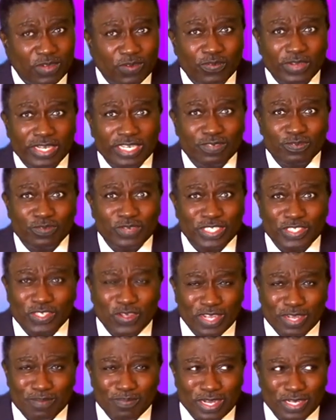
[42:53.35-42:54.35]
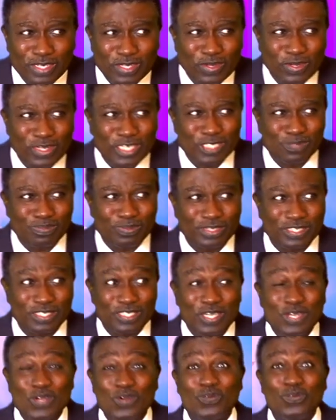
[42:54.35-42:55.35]
When we talk about the Holy Spirit,
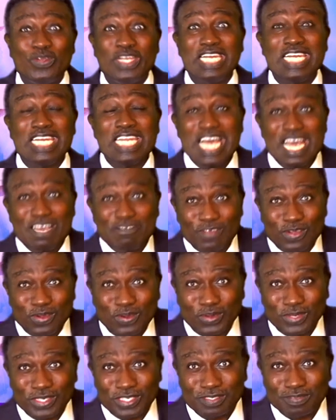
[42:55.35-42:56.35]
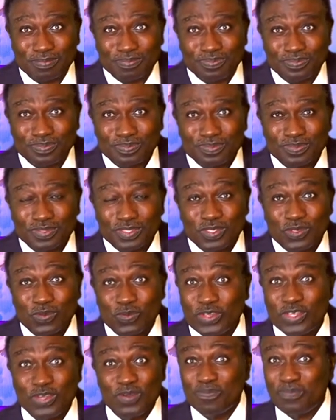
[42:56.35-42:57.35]
we love God,
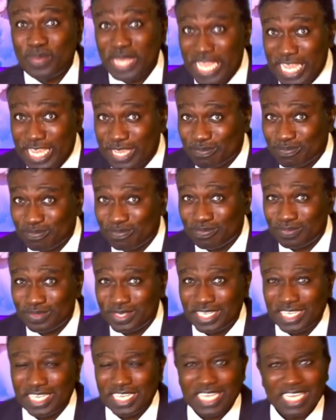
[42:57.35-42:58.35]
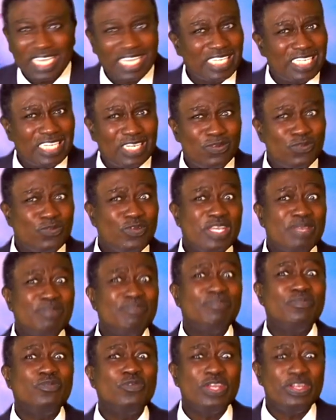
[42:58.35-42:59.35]
we obey him, and then
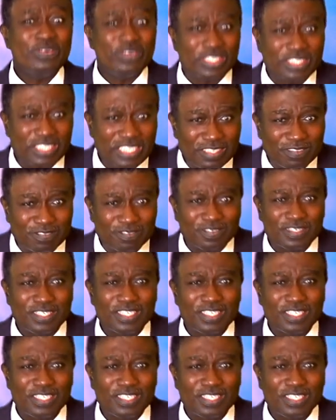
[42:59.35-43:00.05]
we receive.